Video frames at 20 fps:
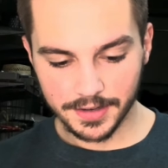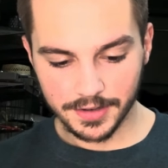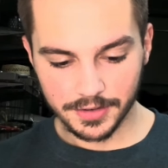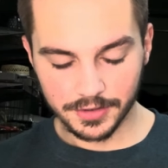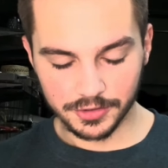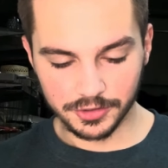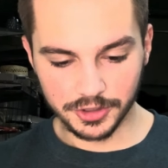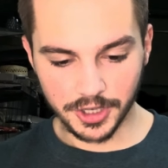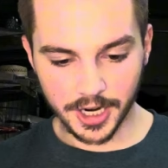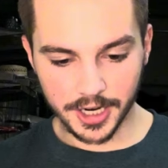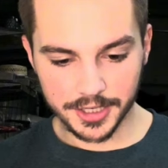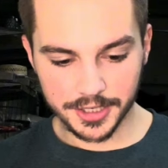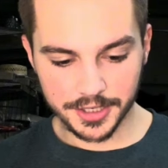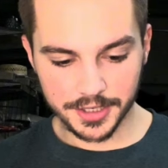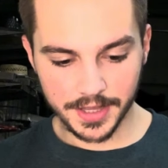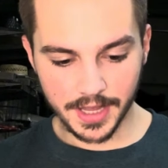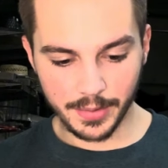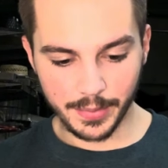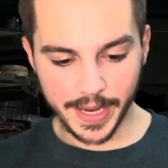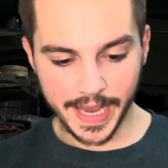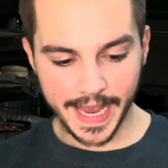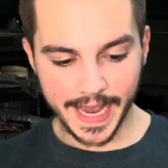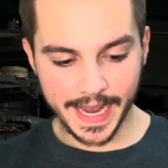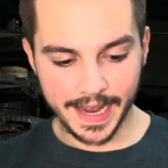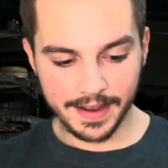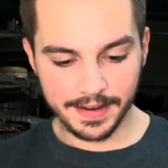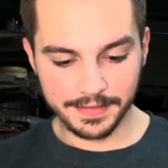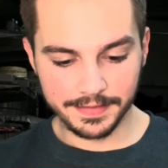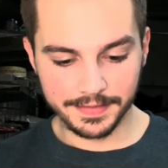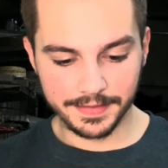roster that we
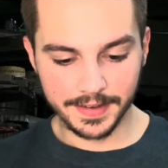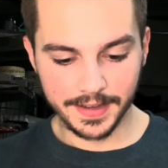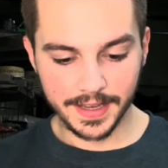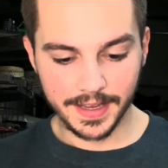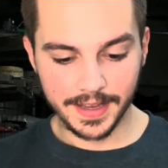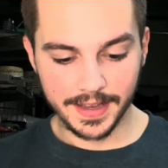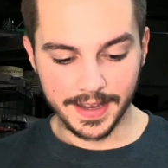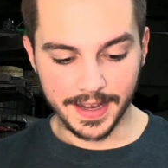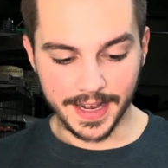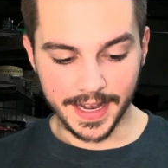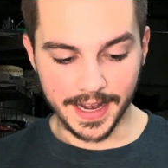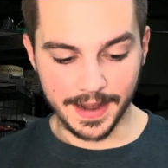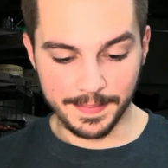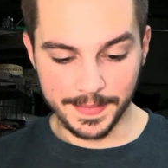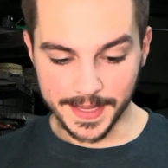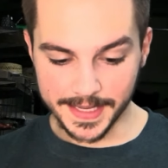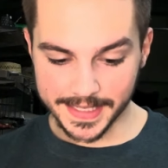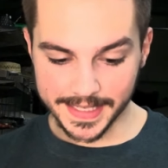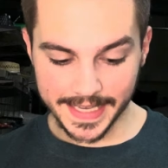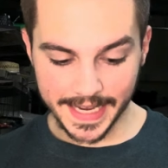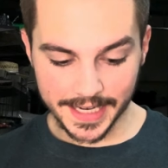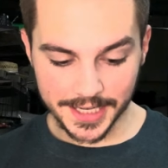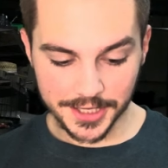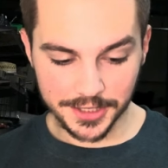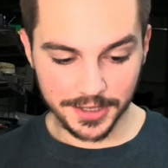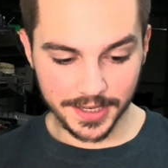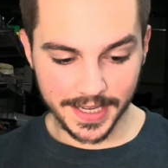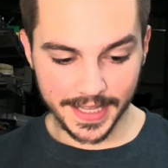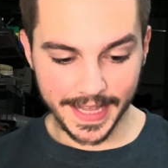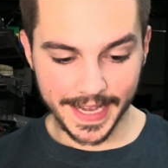have. This is
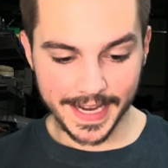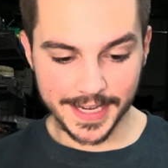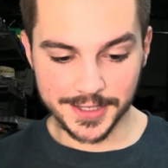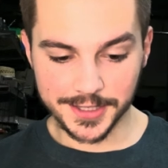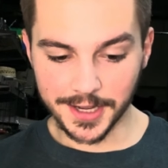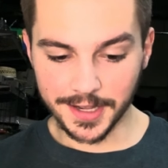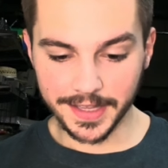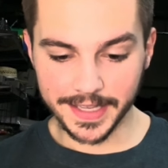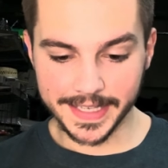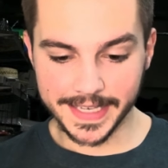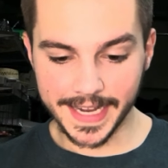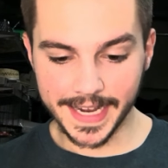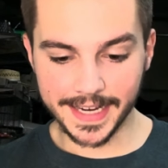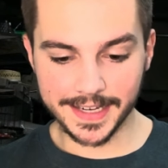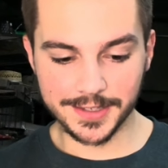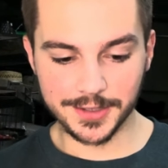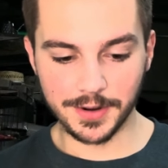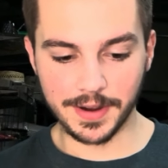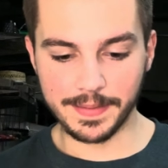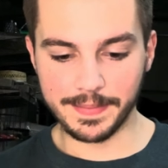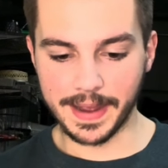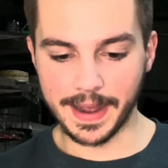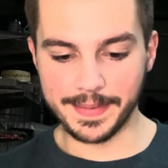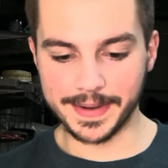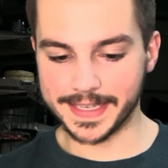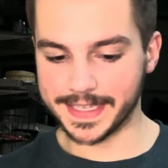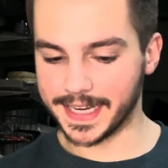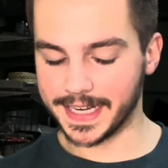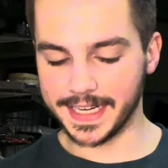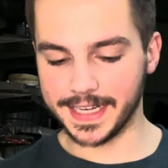actually looking like a solid deck, so I'm
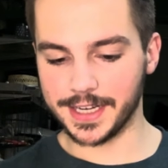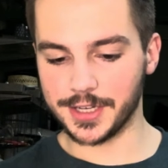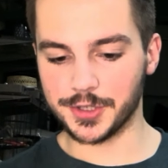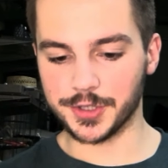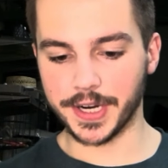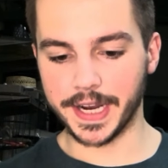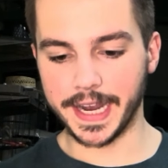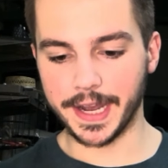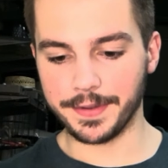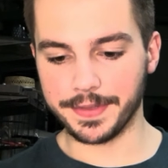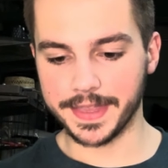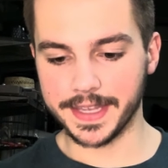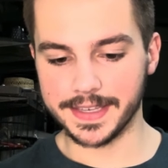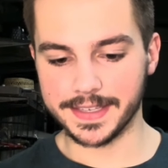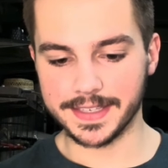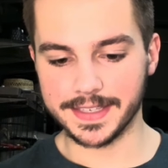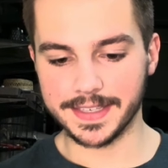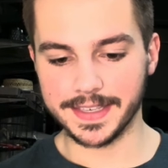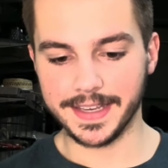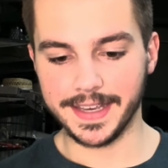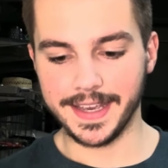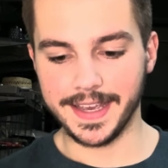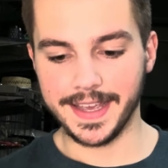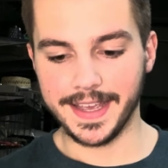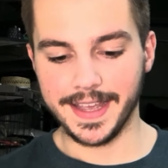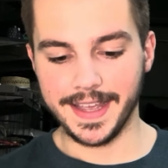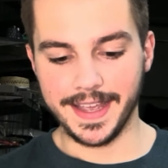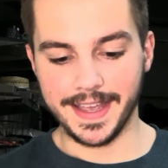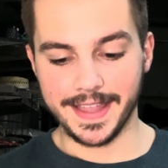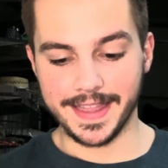excited to try out this
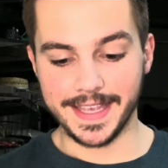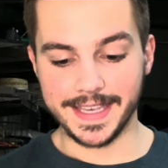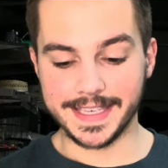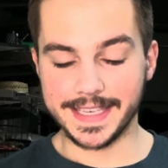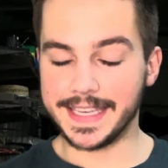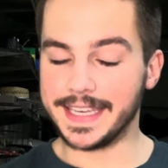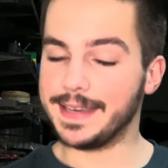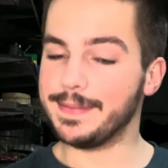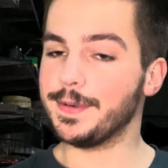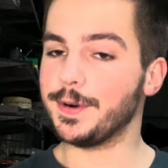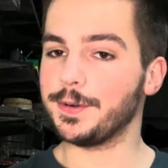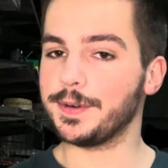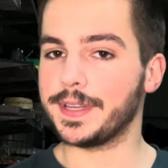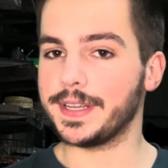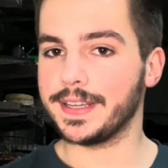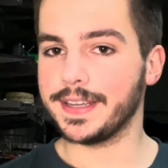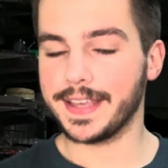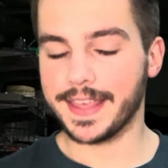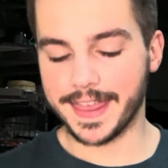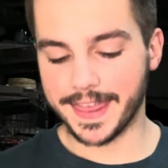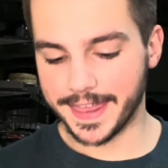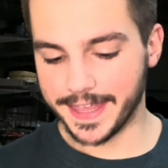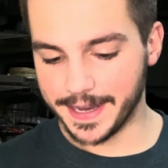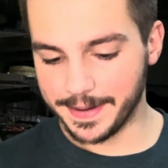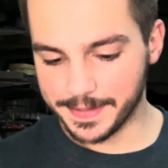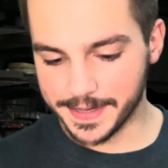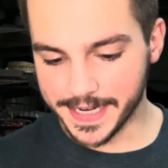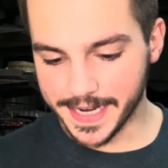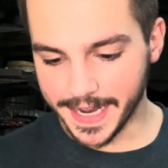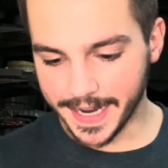emote
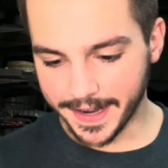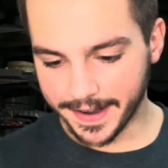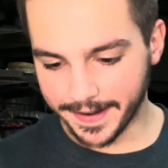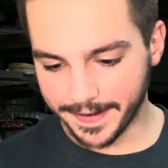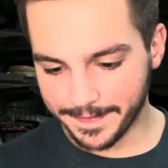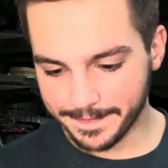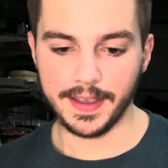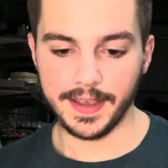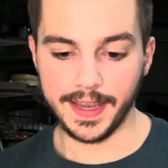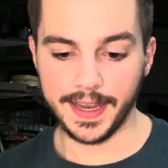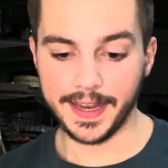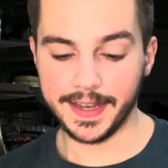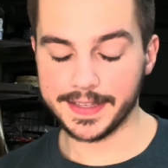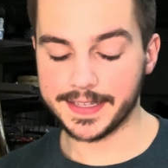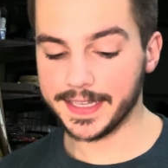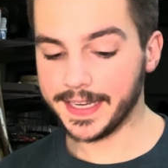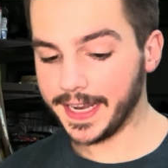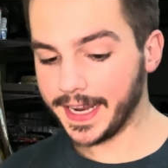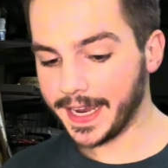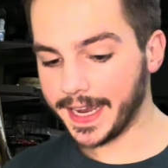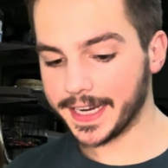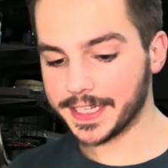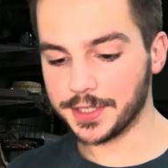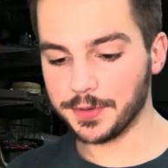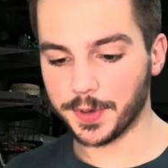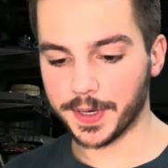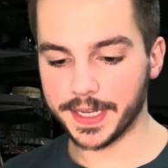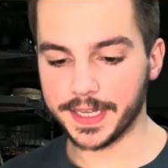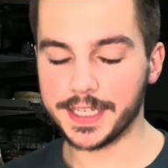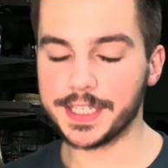themed deck. And today I actually
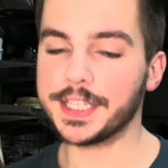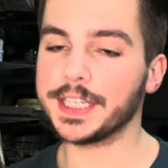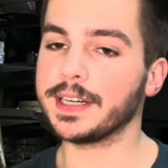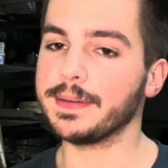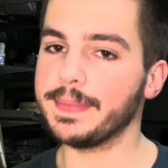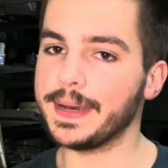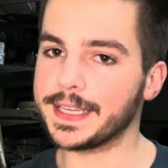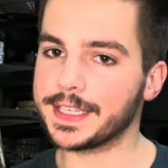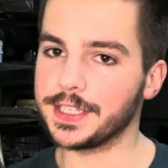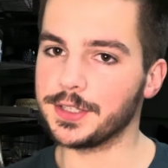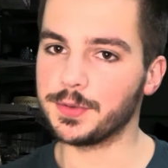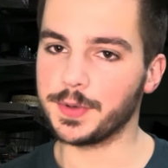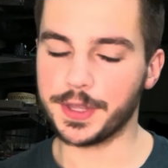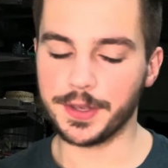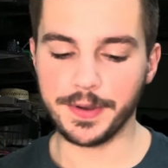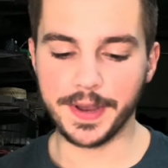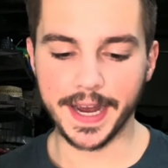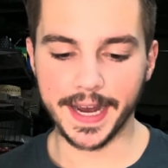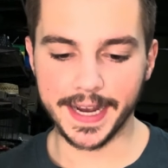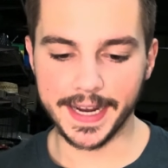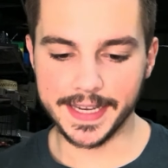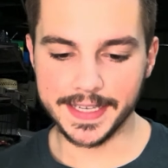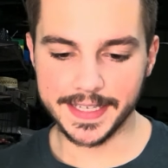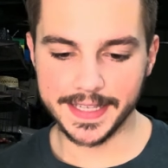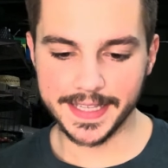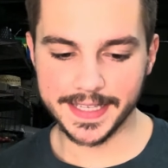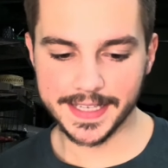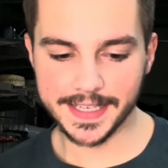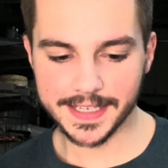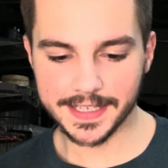wanted to share a message with you guys, and
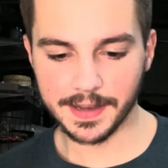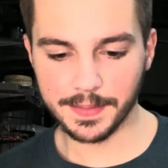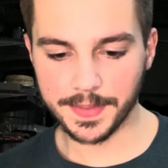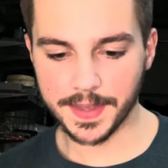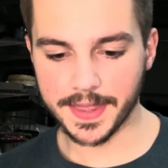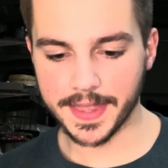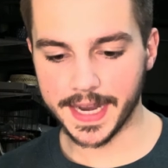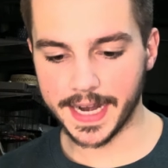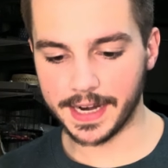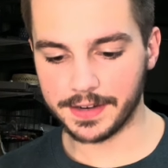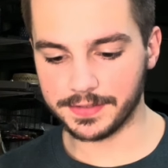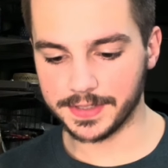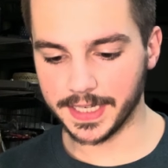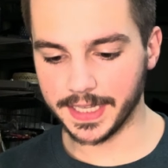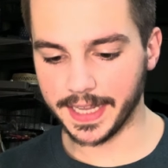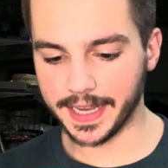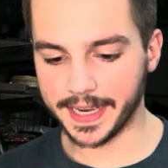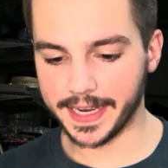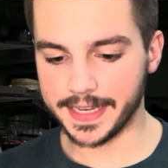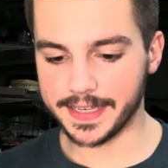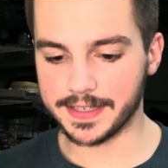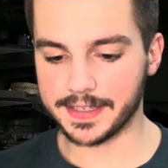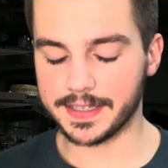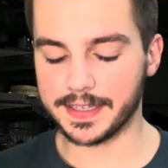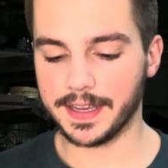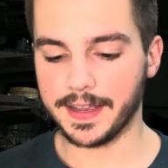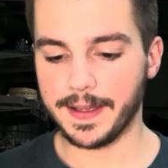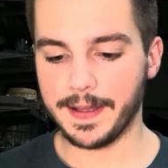this is something that I realized